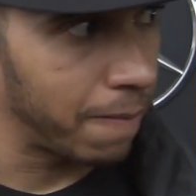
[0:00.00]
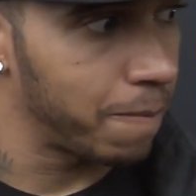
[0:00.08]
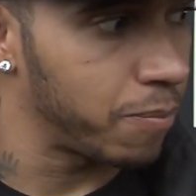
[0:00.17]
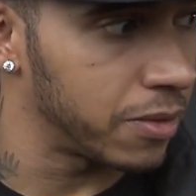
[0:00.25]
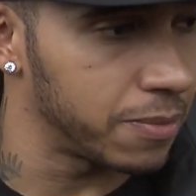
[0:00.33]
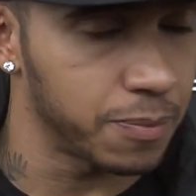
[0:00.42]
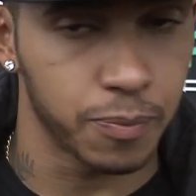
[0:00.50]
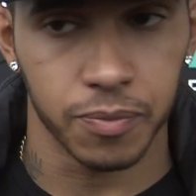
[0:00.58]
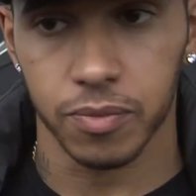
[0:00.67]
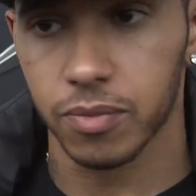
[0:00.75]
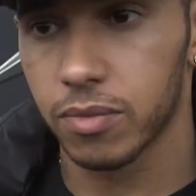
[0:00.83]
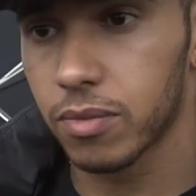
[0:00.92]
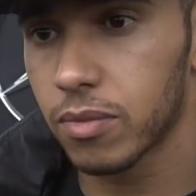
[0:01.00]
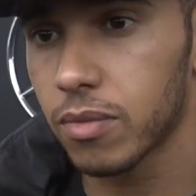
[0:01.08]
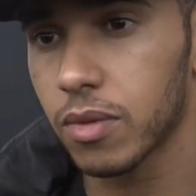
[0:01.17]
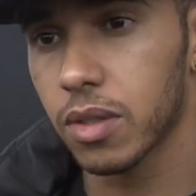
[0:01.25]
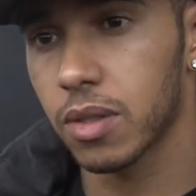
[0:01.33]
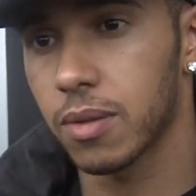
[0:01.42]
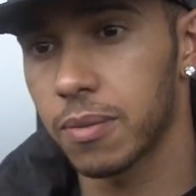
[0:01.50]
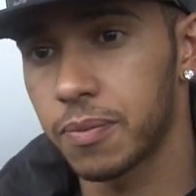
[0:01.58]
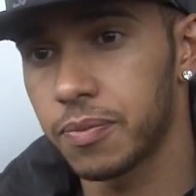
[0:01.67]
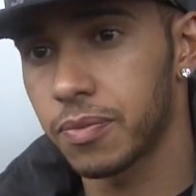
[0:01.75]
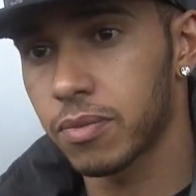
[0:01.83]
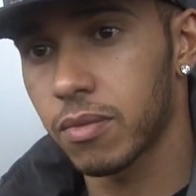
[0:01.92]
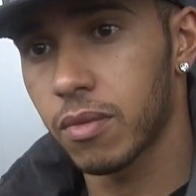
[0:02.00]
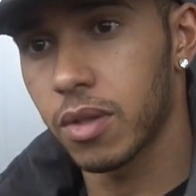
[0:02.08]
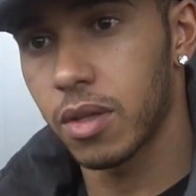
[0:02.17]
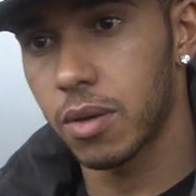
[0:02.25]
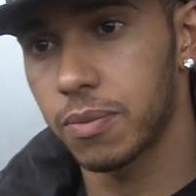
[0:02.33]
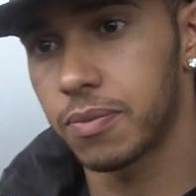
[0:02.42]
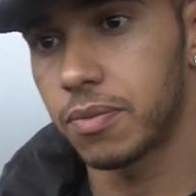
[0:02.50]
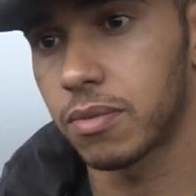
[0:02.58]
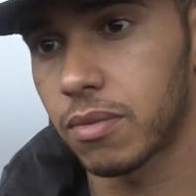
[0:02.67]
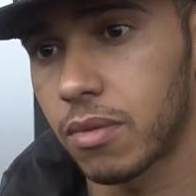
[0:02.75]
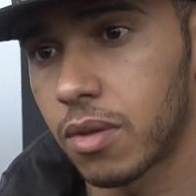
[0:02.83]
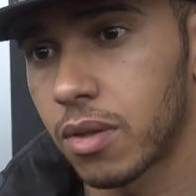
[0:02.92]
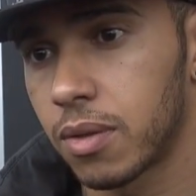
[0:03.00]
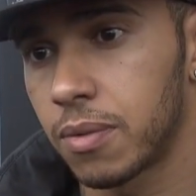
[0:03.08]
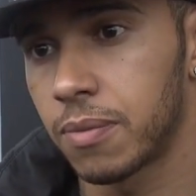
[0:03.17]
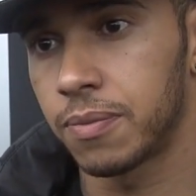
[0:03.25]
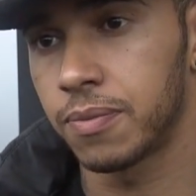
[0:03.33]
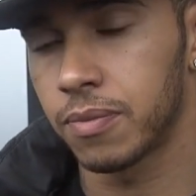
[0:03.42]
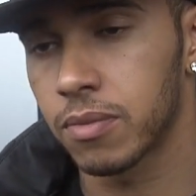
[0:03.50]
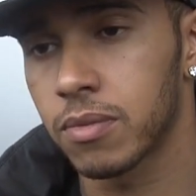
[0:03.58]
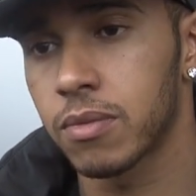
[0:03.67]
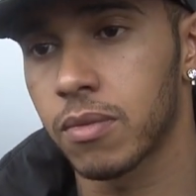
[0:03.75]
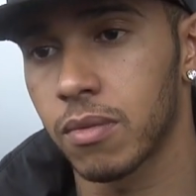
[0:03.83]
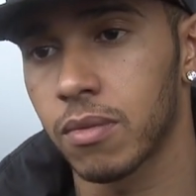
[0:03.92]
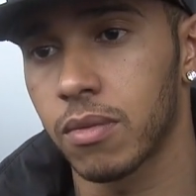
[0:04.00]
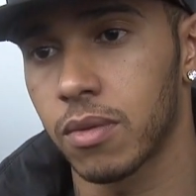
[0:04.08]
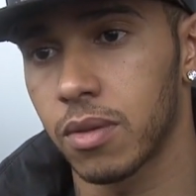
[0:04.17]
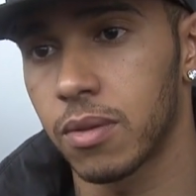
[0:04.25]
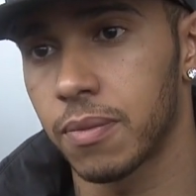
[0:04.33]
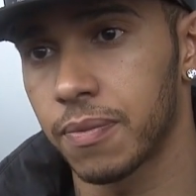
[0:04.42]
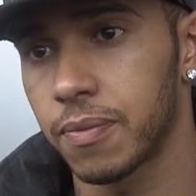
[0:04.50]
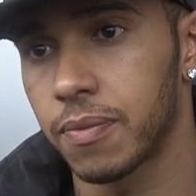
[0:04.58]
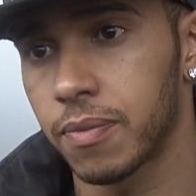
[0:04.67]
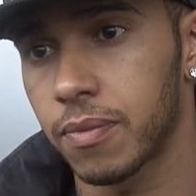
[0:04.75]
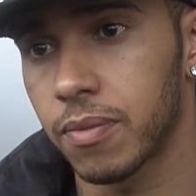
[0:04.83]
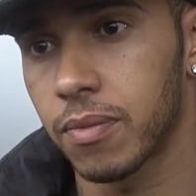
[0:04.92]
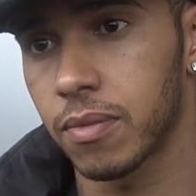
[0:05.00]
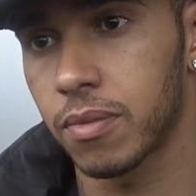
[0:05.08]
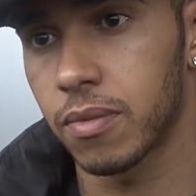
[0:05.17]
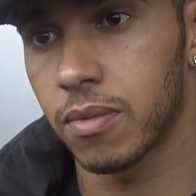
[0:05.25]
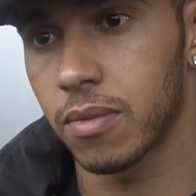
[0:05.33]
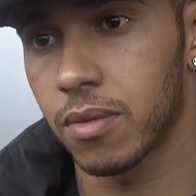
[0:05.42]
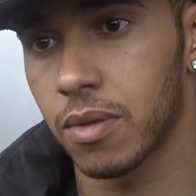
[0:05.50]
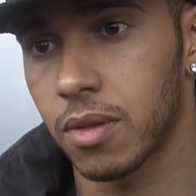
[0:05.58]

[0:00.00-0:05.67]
again, can it, a blip like that? Because Ferrari are competitive. Sebastian's now just a few points off Nico.